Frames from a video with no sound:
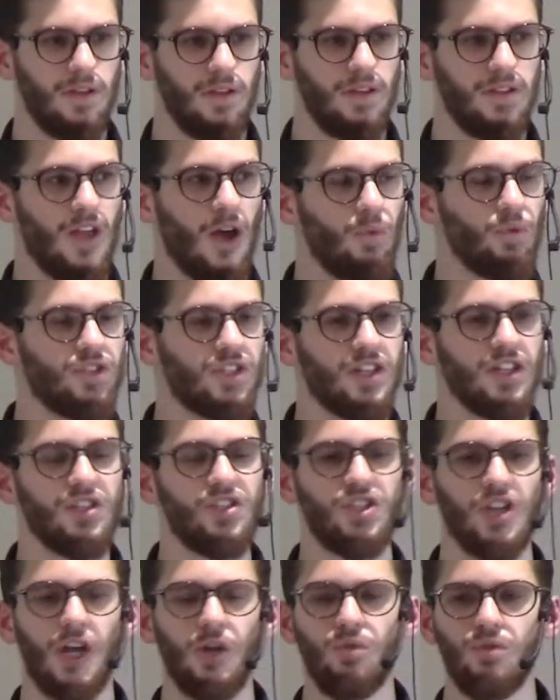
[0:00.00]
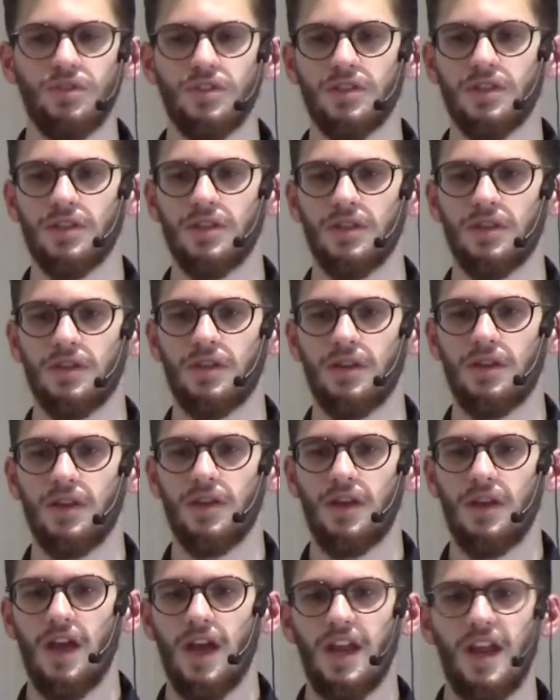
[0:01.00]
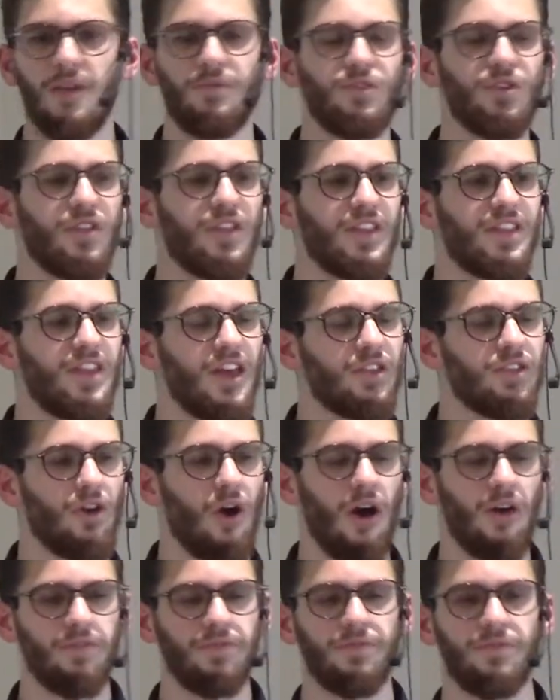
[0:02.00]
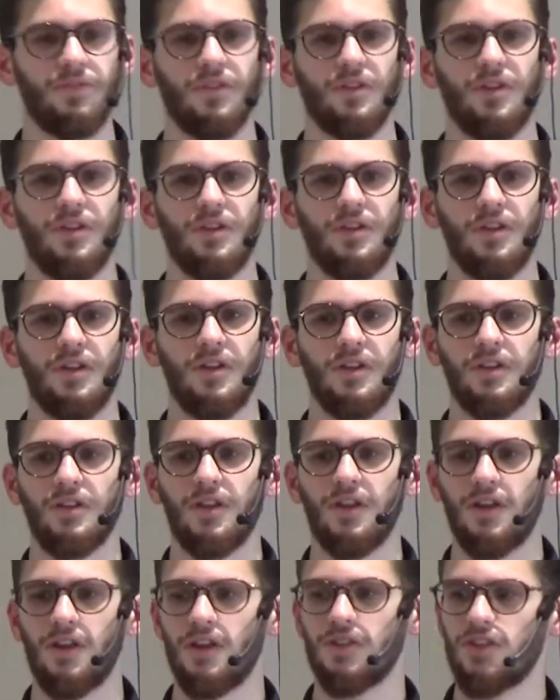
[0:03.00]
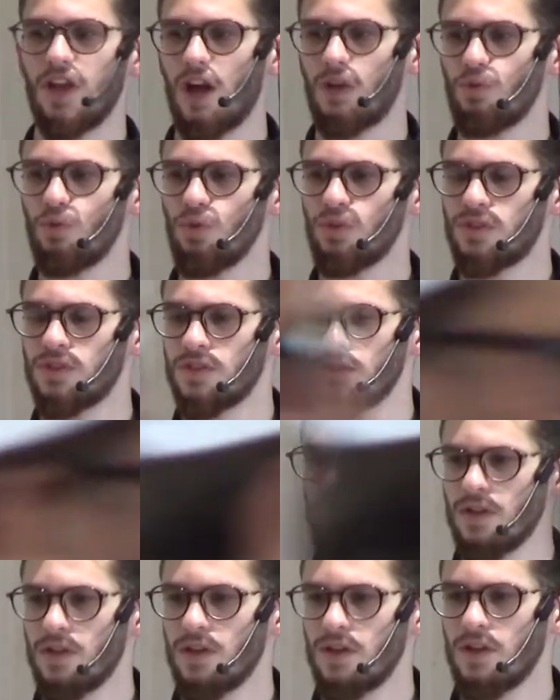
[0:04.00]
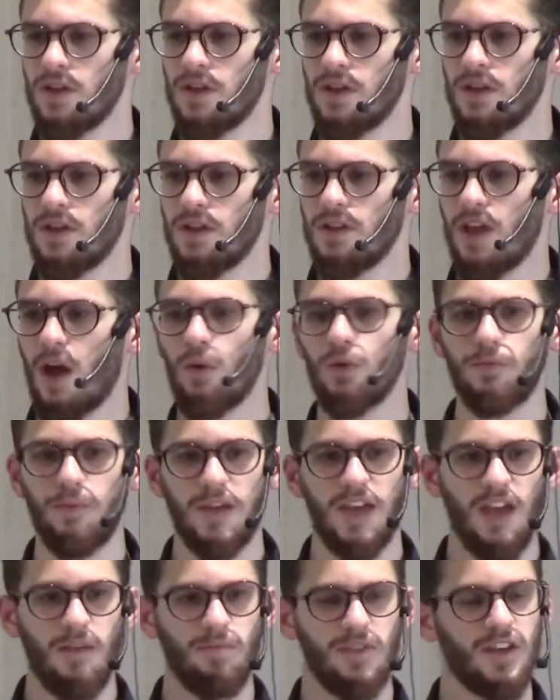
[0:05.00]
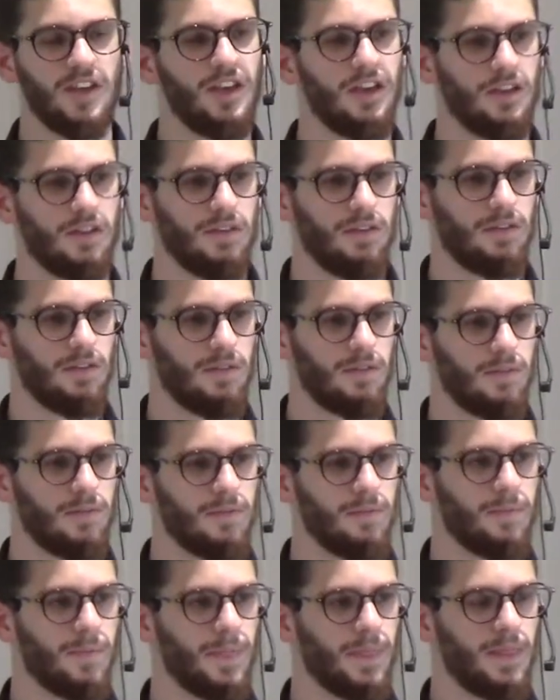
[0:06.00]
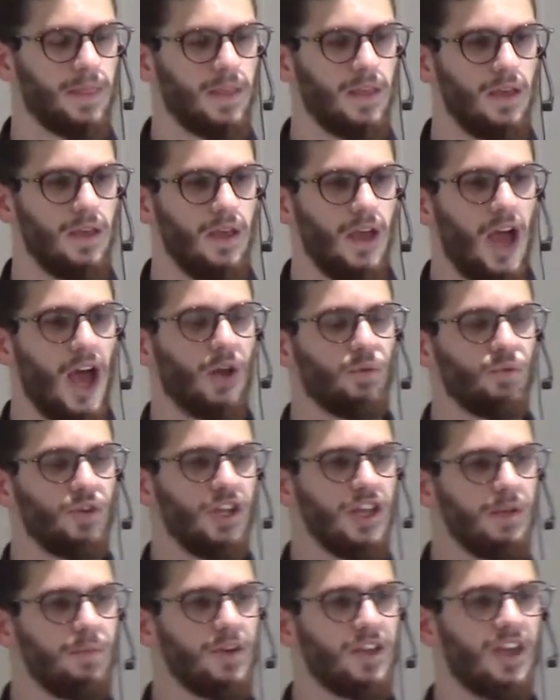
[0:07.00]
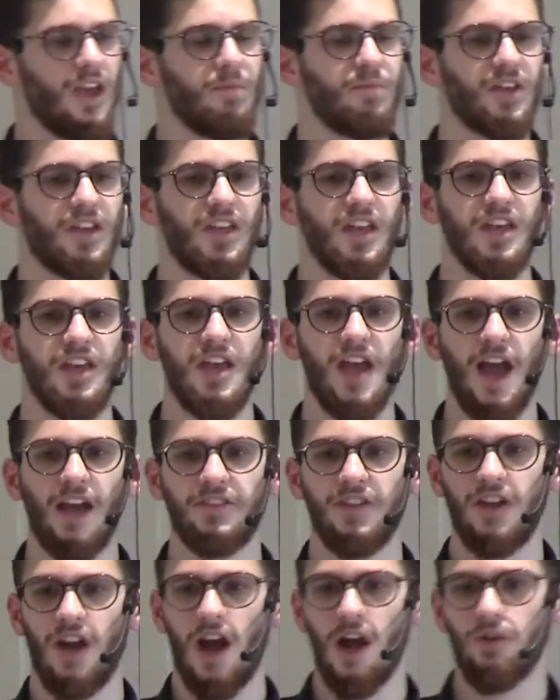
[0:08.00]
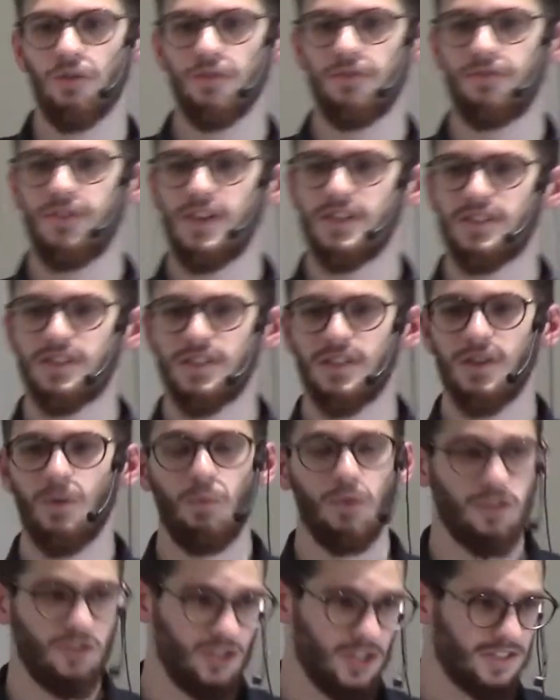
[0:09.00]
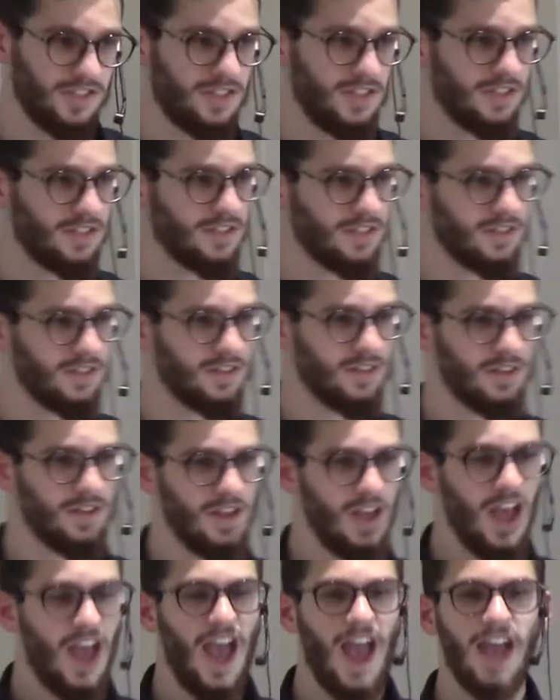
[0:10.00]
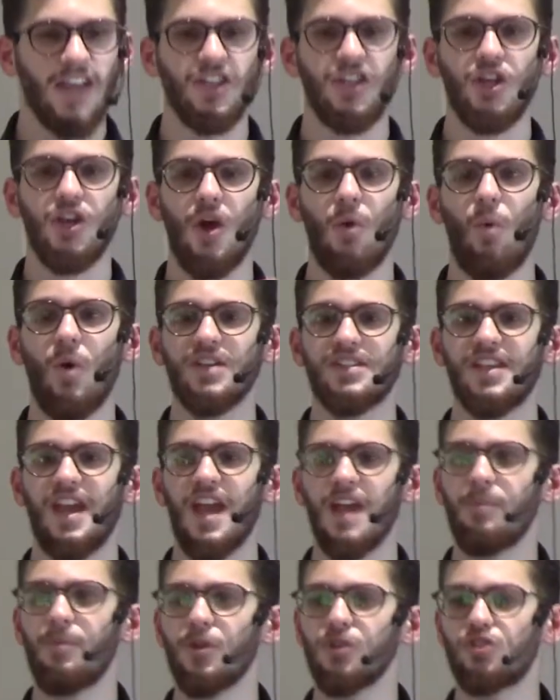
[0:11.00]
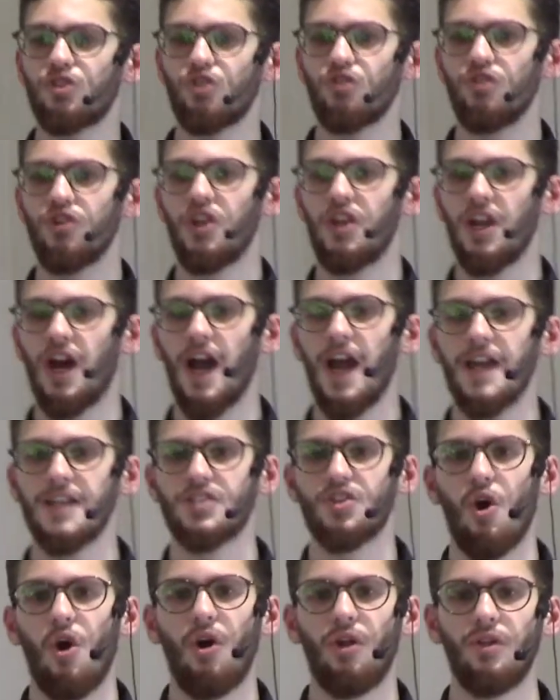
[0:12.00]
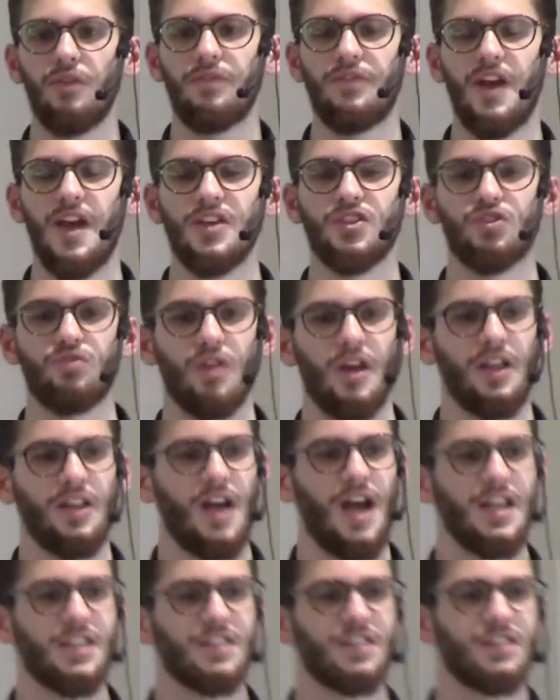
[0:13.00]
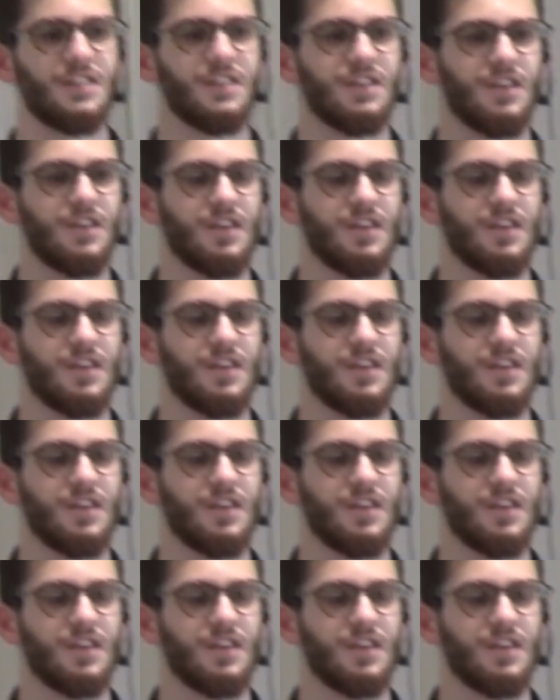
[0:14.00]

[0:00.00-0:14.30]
Dawood killed Jalut, and after the death of Talut, Dawood became the king. And when he became the king, he had an iron fist with justice, and he was able to unite all of the Israelites